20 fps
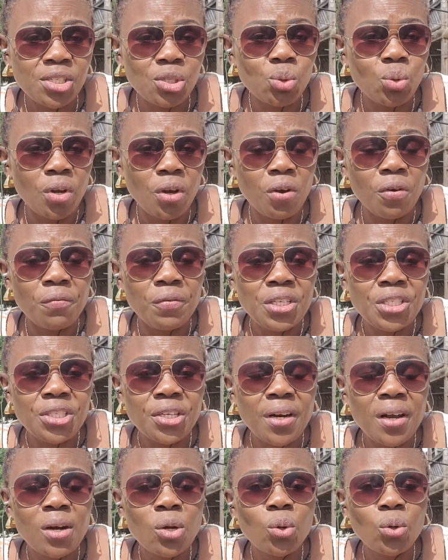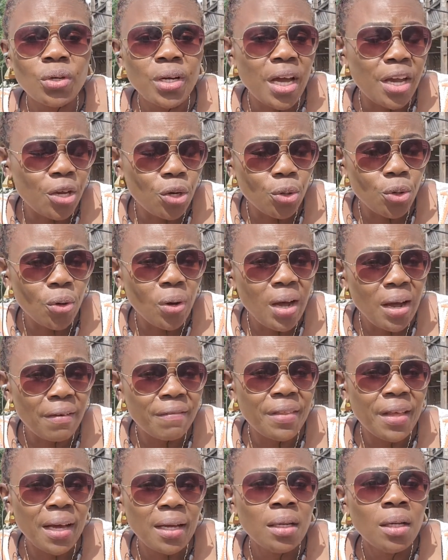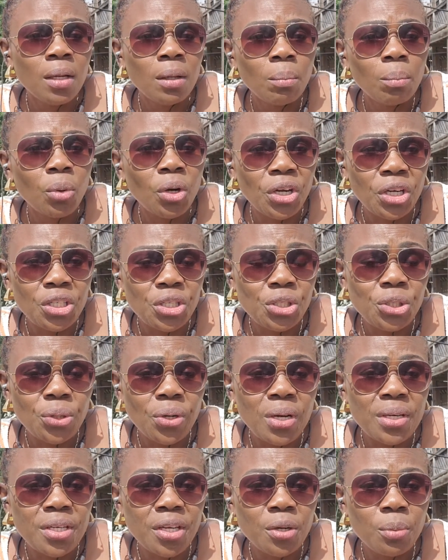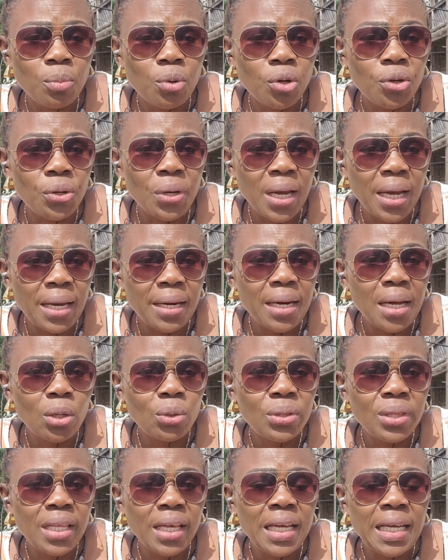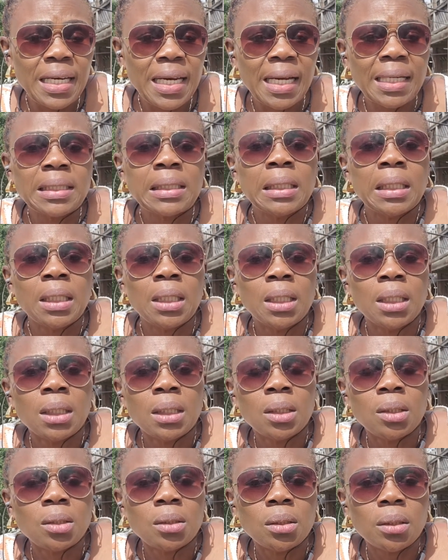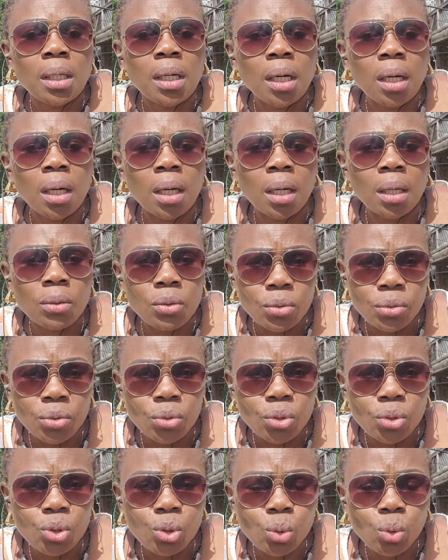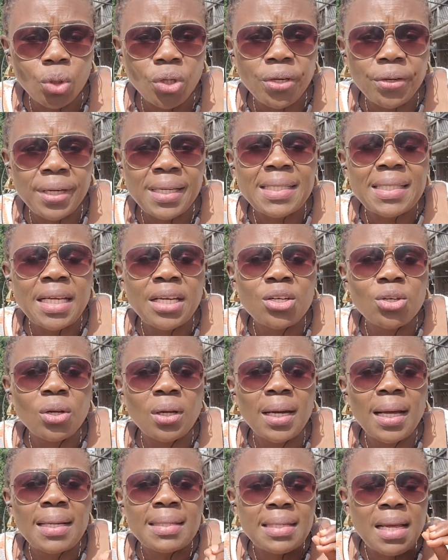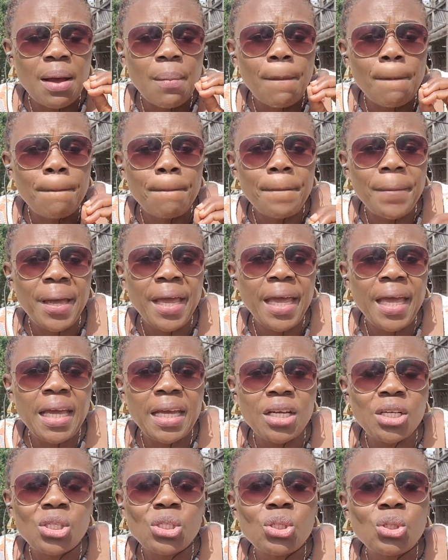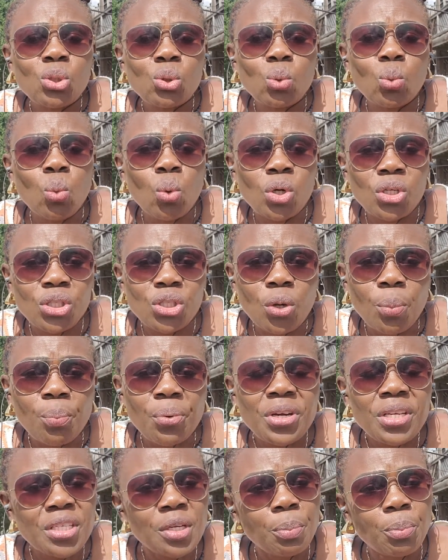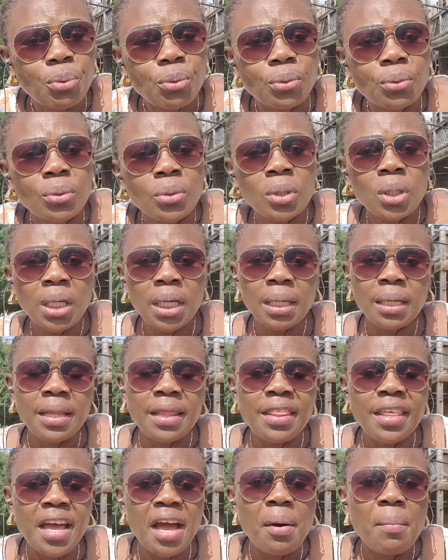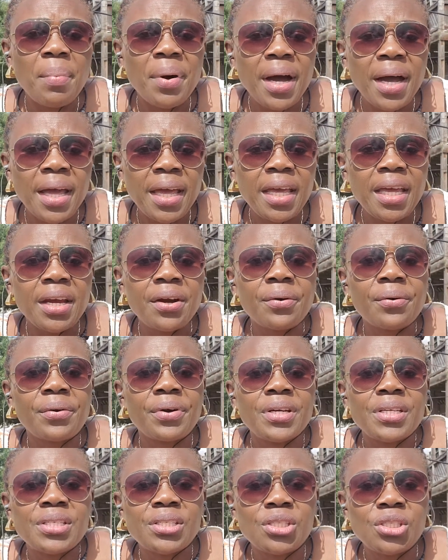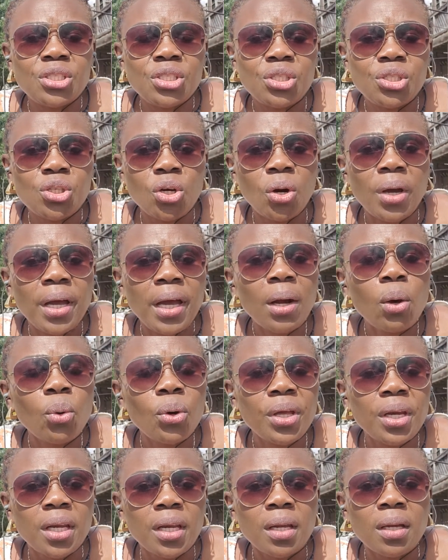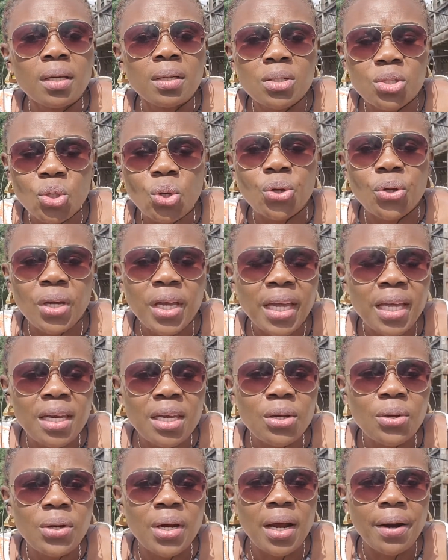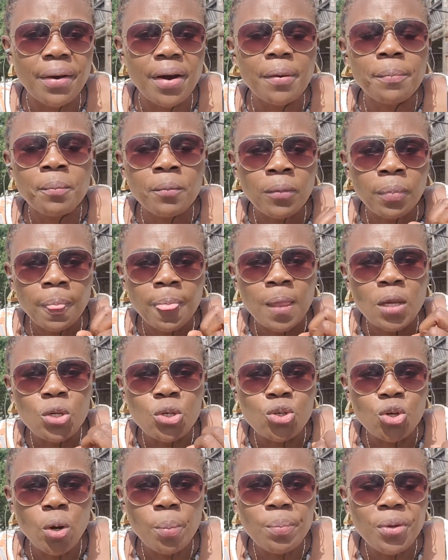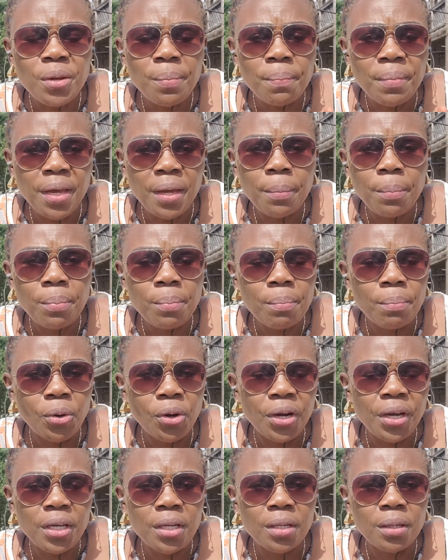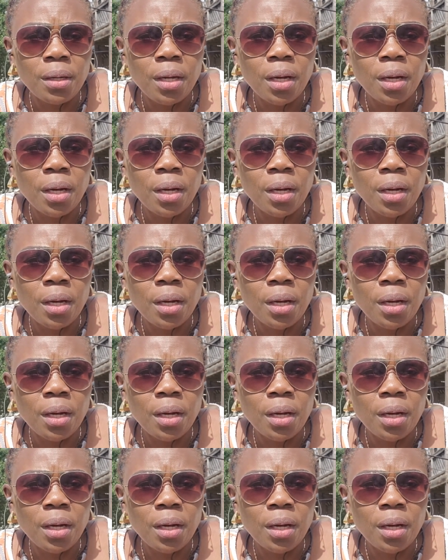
to a conventional loan and you don't have that mortgage insurance anymore, you can now take that $210 and pay towards your principal, thereby increasing your equity. So you can do that, right? Drop the main mortgage